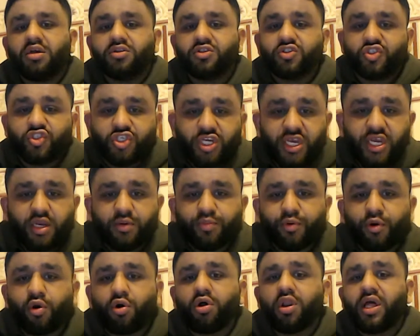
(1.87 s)
Jake
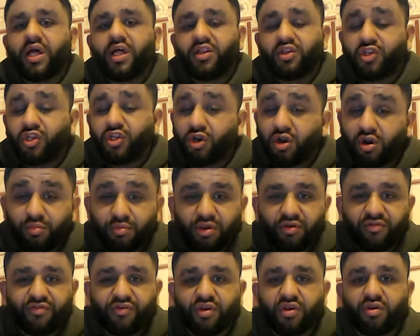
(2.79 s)
Paul and Tommy
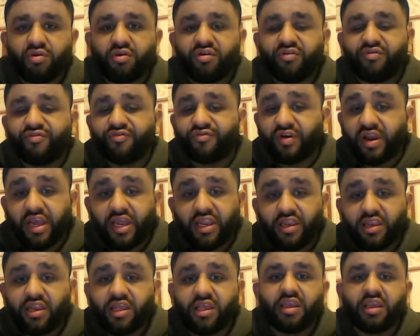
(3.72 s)
Fury
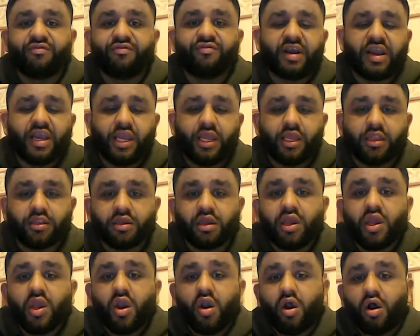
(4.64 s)
finally fight
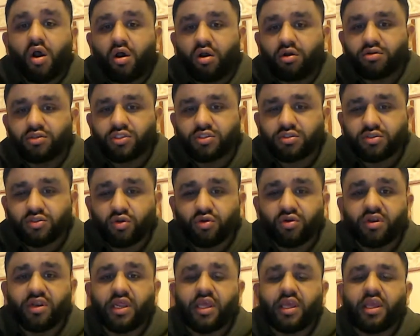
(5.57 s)
on
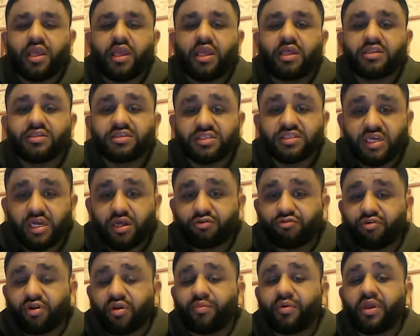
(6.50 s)
Sunday in Saudi
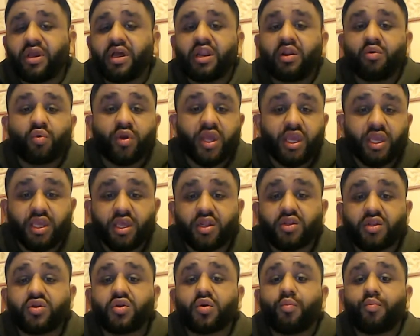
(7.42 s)
Arabia, and we're here
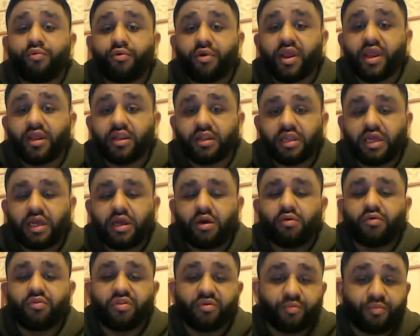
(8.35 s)
to break
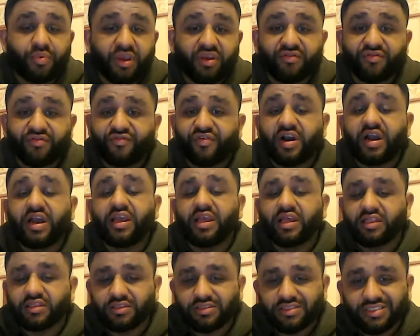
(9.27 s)
down the big fight
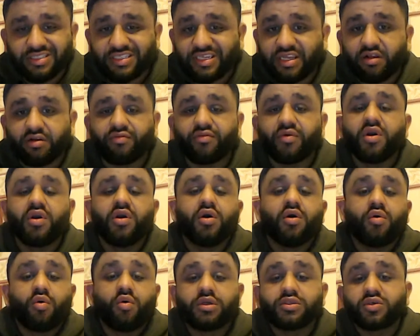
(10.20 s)
itself.
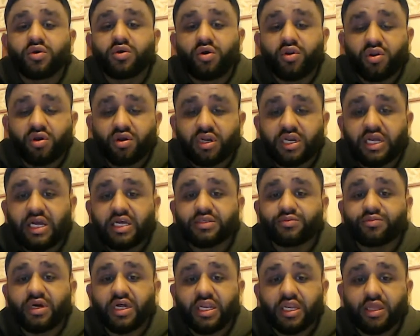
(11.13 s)
What's going on, guys?
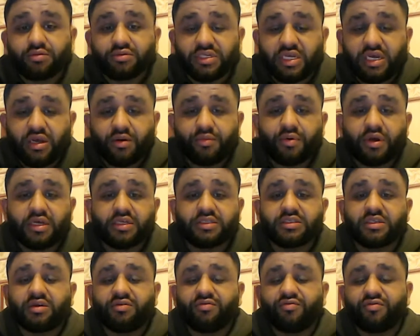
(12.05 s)
My name's
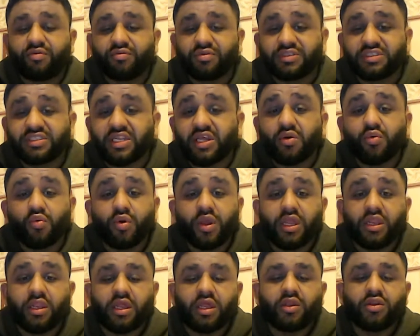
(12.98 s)
Abbas. I'm from the
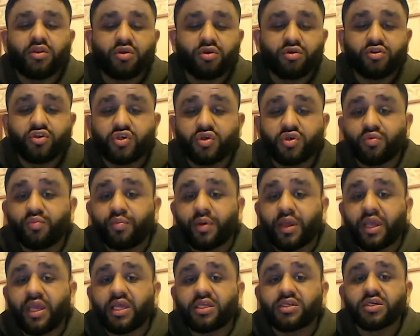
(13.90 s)
StayWeighedIn YouTube
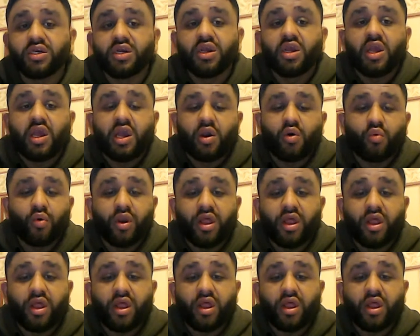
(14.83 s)
page, and we're
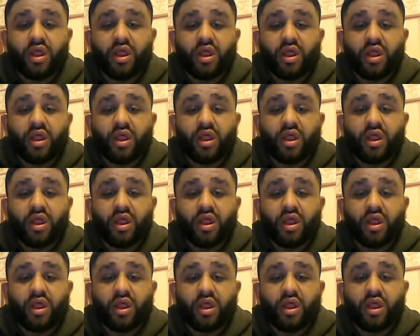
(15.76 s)
live right now
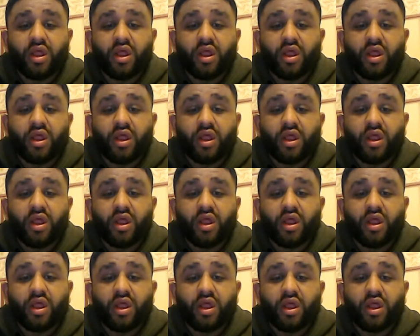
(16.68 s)
breaking down
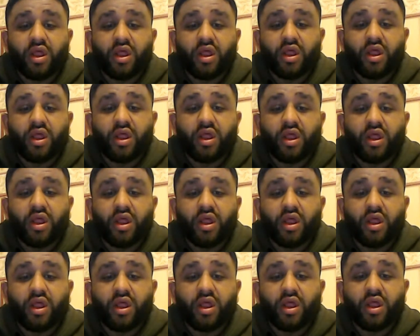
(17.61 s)
the big mega
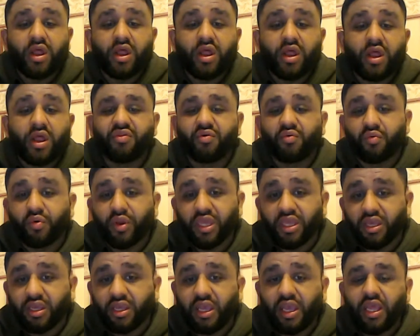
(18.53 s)
fight on the
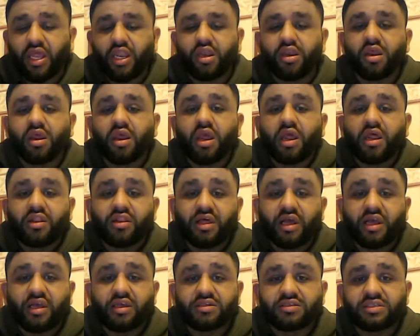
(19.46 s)
weekend
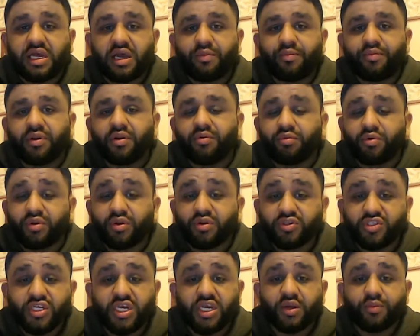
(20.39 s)
that is happening between
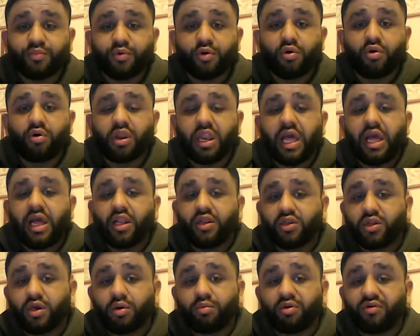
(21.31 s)
Jake Paul
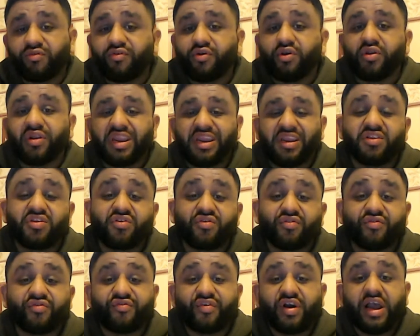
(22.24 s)
and Tommy Fury. And it's a
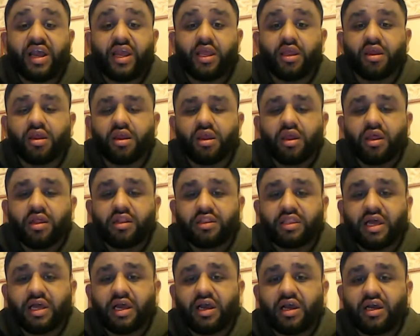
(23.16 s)
fight
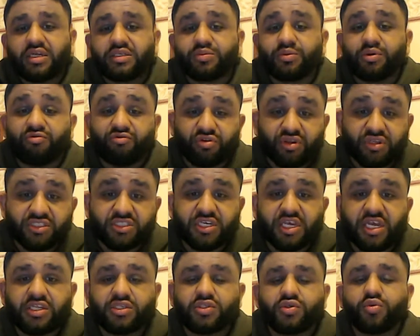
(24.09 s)
that has been
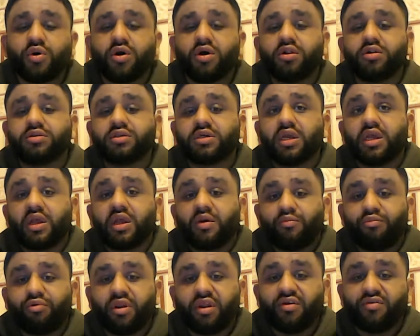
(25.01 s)
rescheduled
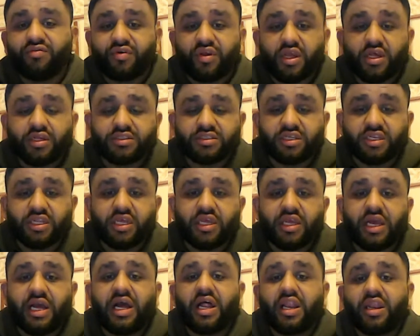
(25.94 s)

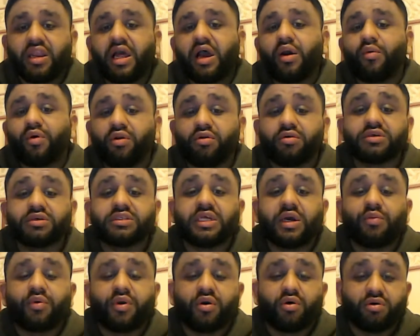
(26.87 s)
previously, and now it looks
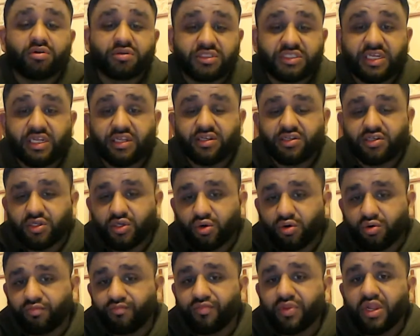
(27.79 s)
like we're all set to
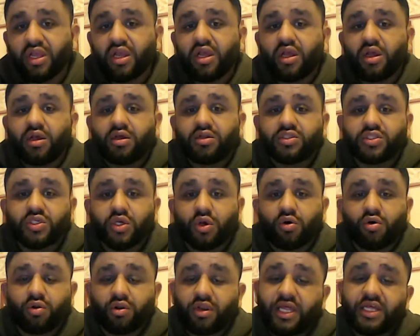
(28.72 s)
go.
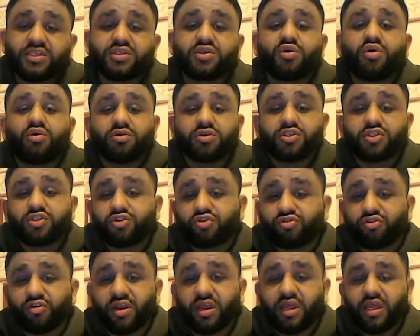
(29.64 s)
So let's go
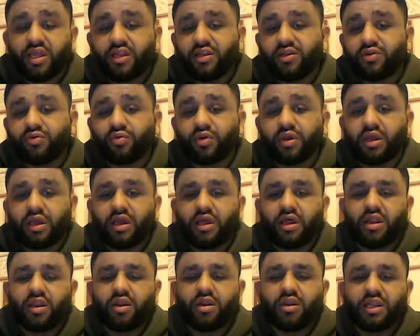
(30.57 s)
straight into it
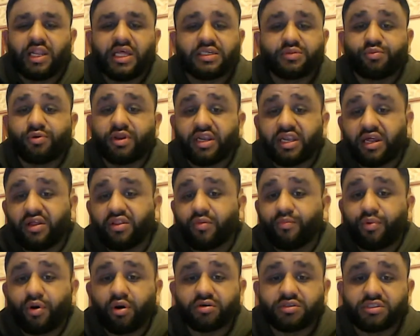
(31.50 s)
and let's break down the
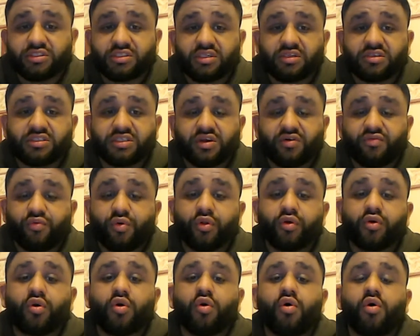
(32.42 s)
boxes and stuff.
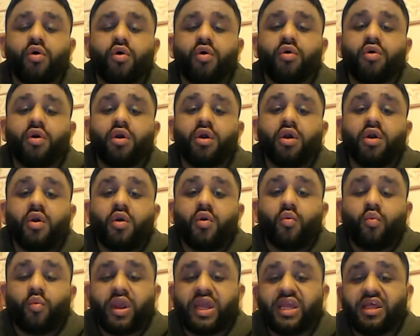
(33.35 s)
We'll go
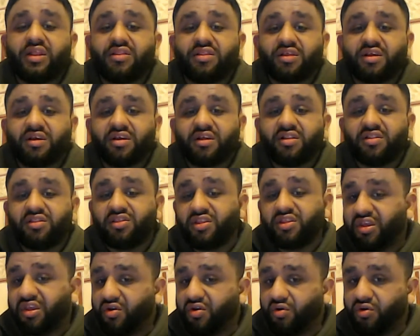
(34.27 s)
with
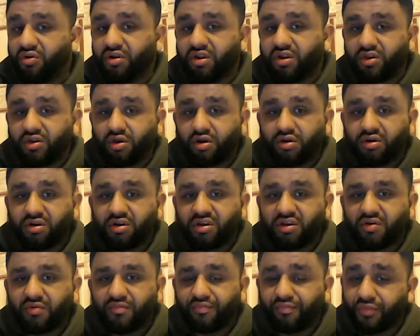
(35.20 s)
the underdog,
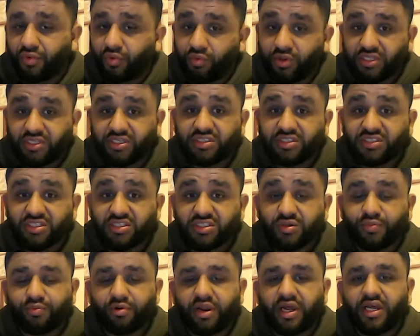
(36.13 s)
which is a
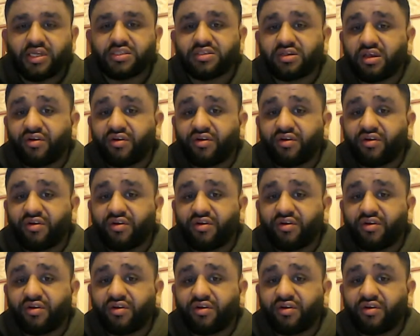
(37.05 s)
surprise.